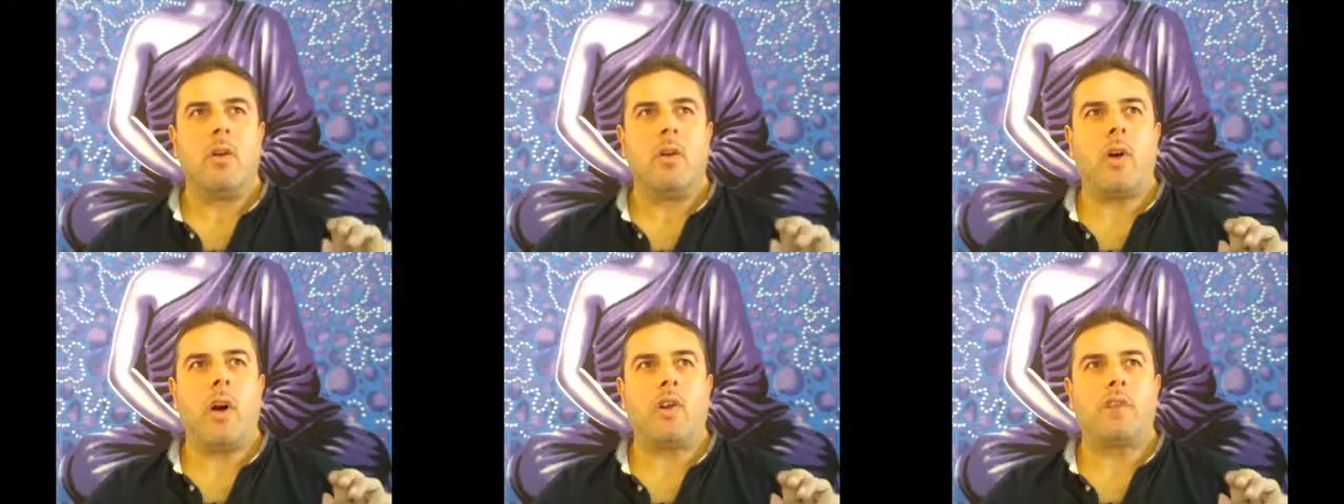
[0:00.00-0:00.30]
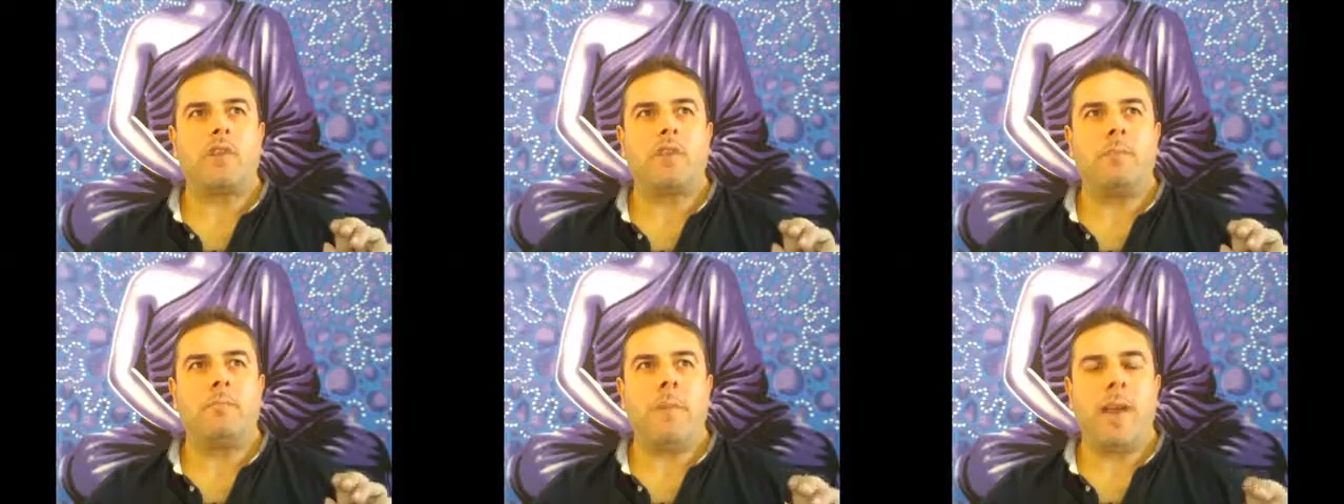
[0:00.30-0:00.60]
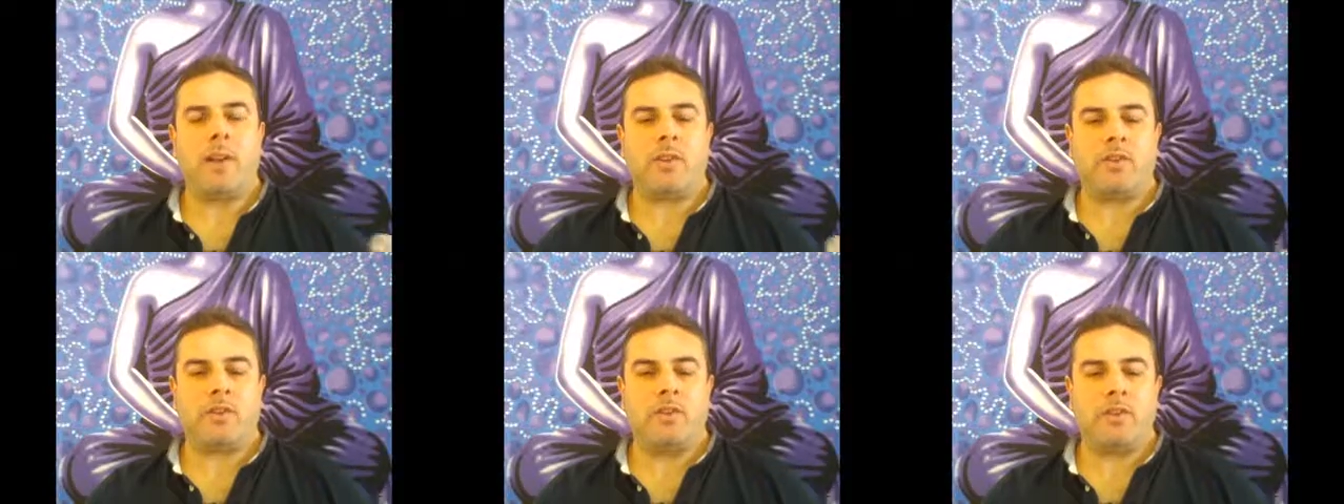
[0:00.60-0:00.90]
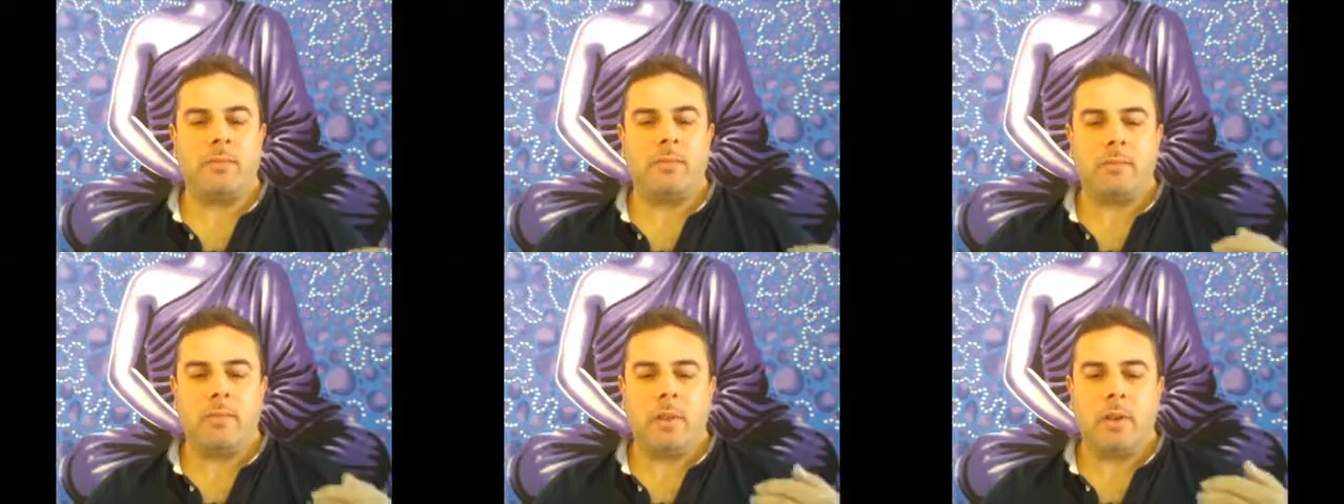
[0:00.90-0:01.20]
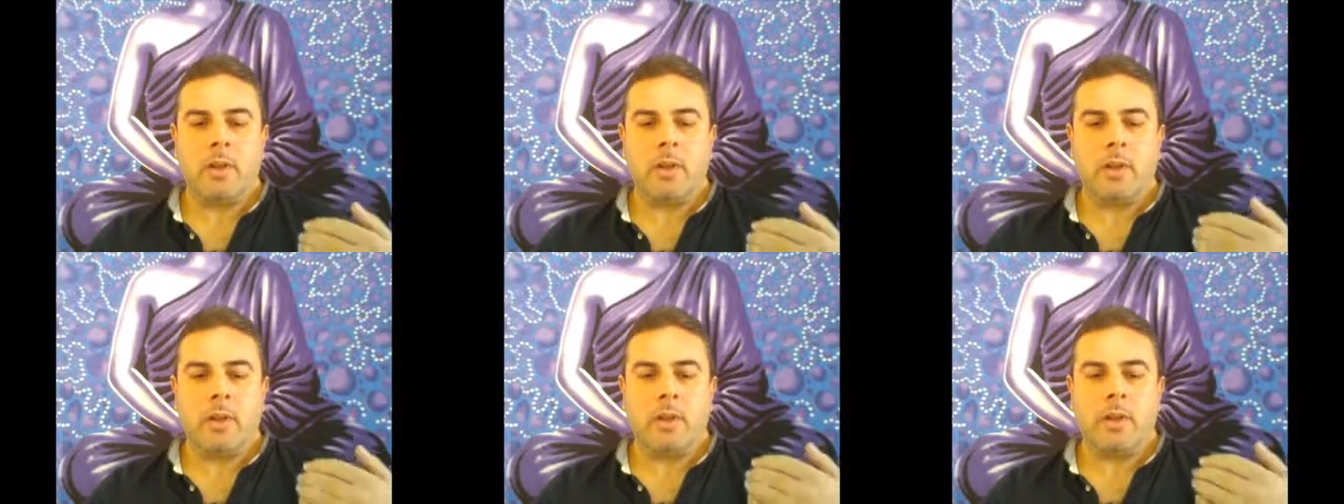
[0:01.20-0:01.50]
our spectrum
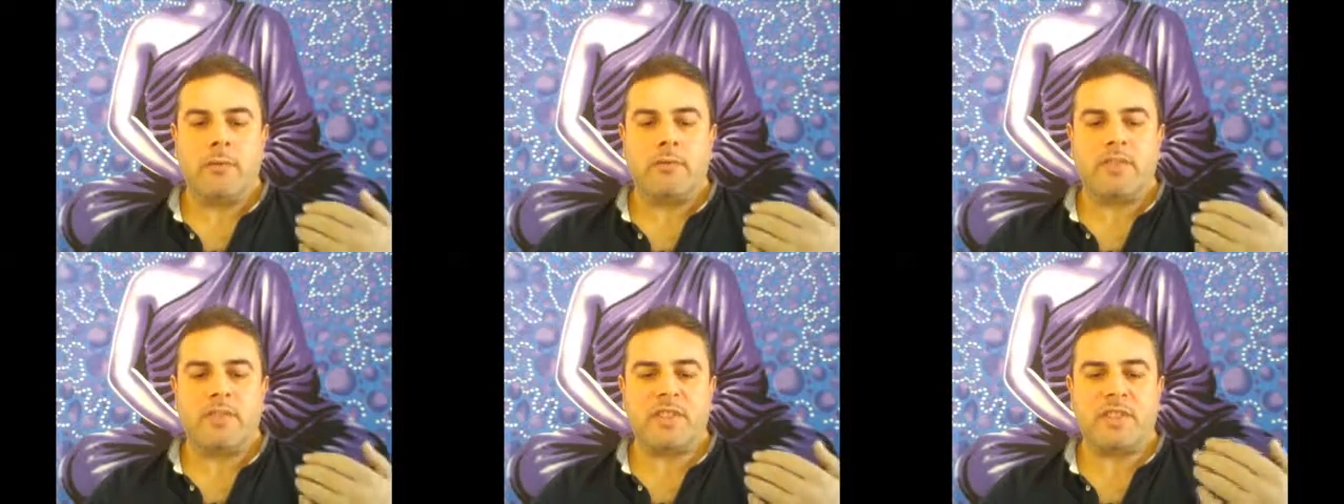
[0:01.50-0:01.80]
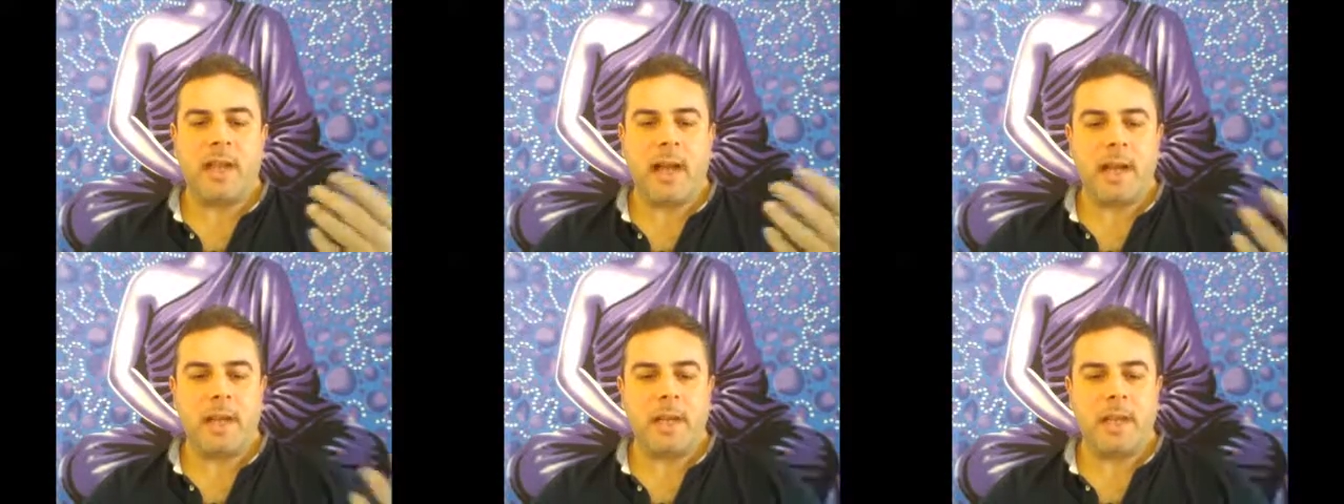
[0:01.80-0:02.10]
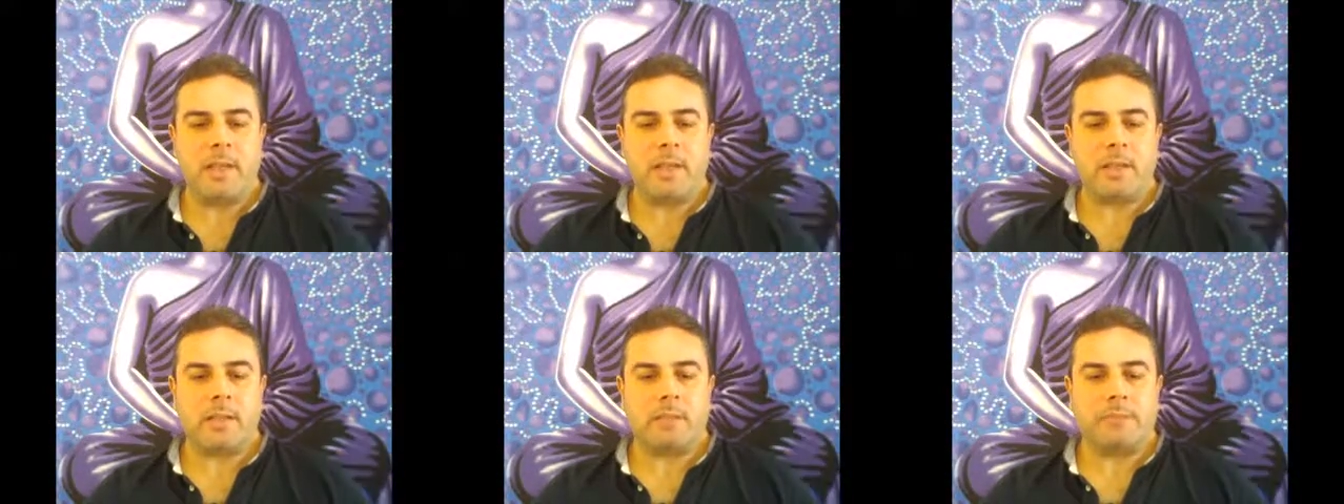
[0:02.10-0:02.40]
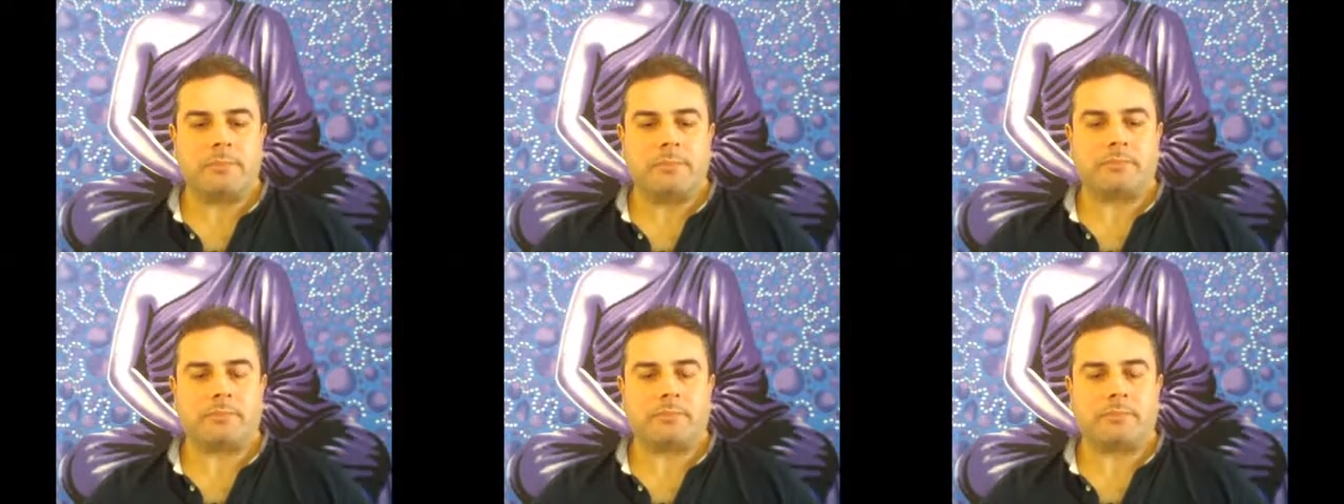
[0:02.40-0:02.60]
of sight,